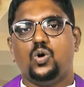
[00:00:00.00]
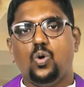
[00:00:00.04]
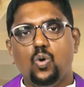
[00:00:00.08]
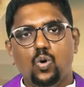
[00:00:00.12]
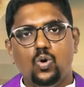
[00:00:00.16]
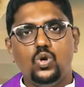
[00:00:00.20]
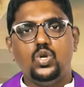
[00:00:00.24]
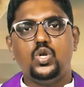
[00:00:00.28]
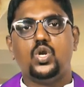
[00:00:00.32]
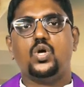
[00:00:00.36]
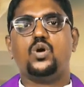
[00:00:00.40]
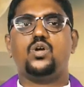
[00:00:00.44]

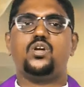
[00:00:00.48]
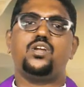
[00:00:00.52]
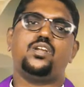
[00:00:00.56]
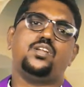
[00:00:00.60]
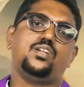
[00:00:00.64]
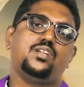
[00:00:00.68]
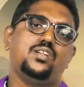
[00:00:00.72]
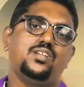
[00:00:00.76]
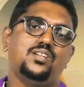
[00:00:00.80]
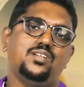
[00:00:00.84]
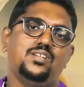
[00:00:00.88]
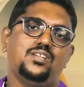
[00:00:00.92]
Hold
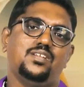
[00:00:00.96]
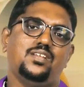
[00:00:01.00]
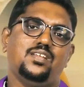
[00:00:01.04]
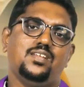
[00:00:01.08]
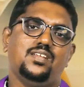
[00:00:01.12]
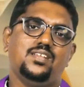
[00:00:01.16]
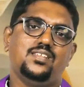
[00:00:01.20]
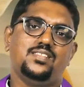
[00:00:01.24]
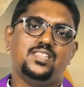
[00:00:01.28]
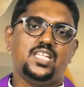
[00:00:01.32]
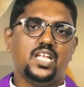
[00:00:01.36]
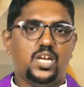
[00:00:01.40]
on.
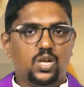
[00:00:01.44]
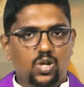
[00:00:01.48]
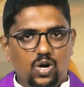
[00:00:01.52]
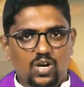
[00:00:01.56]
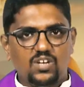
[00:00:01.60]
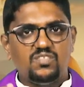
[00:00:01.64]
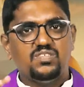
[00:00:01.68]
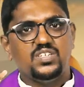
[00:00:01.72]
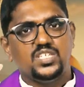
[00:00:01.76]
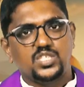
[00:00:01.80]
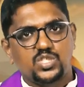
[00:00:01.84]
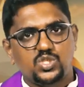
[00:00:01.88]
The
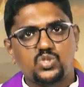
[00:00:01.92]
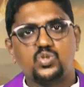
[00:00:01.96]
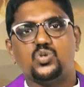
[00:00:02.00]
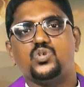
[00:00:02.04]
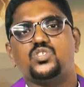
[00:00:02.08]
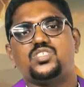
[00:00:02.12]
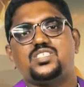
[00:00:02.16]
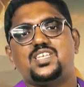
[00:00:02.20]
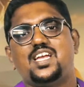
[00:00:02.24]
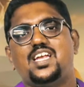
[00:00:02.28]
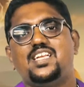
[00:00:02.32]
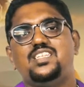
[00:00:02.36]
Lord will
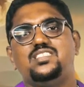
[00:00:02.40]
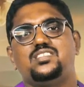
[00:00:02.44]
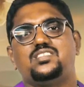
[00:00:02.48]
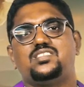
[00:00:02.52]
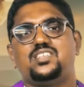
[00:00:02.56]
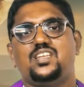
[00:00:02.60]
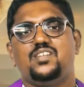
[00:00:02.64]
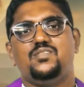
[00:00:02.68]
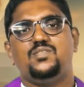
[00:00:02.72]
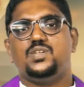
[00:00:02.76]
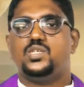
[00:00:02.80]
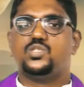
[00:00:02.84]
show
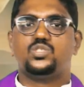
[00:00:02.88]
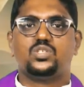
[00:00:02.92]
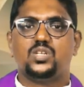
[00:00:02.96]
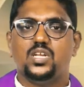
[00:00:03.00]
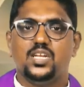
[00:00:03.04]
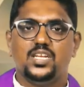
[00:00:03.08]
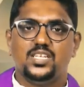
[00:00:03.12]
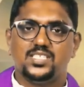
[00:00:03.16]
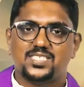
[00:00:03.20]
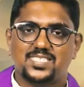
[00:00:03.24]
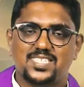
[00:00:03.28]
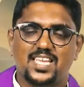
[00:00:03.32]
signs. He will
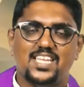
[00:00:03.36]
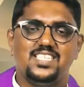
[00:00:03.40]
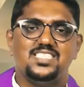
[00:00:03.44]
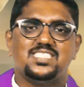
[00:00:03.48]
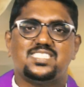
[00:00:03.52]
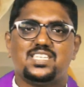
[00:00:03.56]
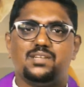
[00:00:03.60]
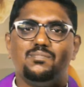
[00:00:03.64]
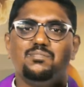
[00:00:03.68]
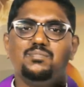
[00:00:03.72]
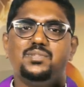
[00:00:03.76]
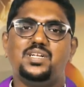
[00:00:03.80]

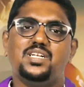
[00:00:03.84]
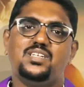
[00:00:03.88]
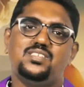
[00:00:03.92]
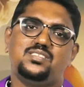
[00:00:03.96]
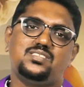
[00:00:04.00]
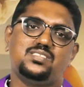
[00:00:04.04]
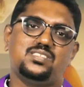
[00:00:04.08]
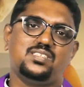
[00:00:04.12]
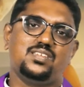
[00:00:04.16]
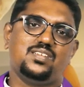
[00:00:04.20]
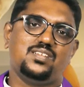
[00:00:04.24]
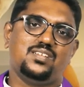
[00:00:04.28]
send
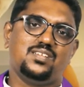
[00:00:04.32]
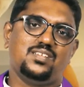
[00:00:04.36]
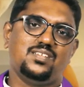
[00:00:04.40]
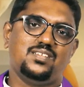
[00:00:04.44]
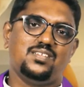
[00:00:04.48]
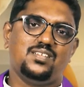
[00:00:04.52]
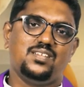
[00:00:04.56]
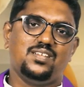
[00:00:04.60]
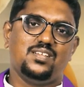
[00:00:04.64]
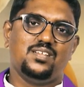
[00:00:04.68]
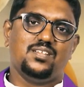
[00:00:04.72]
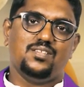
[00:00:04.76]
symbols.
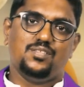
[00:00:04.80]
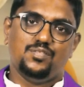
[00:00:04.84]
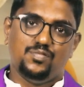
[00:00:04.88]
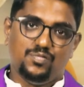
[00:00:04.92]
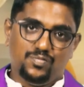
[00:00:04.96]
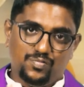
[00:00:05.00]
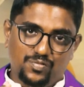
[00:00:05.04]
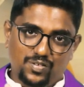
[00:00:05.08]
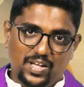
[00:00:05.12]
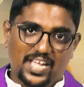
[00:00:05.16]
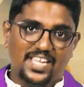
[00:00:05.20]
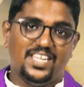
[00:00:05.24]

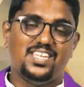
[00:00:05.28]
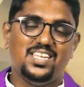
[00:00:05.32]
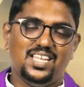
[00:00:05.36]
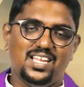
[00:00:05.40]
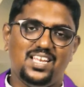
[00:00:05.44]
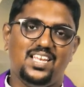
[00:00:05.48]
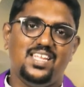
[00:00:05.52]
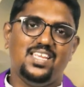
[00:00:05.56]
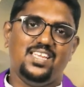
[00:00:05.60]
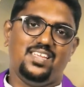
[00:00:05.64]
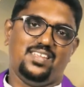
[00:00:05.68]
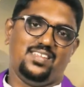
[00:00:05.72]

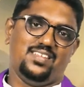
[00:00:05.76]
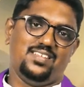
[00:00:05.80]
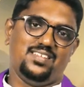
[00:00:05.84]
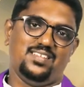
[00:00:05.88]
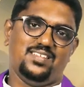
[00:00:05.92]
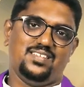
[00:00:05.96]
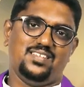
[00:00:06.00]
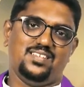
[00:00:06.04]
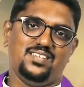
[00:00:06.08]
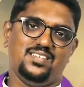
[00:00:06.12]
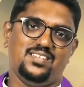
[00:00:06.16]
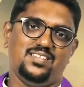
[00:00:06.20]
Finally,
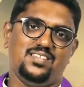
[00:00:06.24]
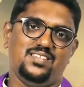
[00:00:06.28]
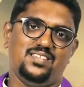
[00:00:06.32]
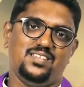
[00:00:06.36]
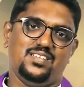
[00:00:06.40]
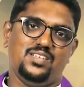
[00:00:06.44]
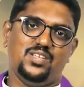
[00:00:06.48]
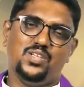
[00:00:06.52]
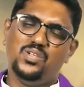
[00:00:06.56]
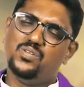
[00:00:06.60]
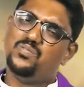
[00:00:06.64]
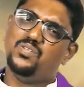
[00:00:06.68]

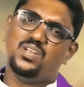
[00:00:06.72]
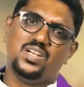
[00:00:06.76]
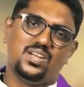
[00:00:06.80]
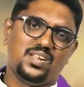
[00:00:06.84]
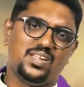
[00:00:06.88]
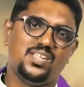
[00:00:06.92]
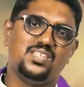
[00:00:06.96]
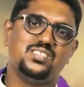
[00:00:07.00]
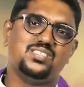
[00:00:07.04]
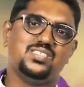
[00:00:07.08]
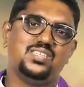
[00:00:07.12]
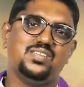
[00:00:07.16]
you will
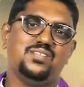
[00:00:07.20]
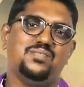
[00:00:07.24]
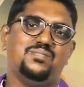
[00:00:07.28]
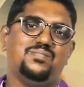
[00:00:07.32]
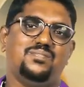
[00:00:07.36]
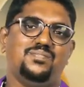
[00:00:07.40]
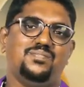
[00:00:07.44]
reach.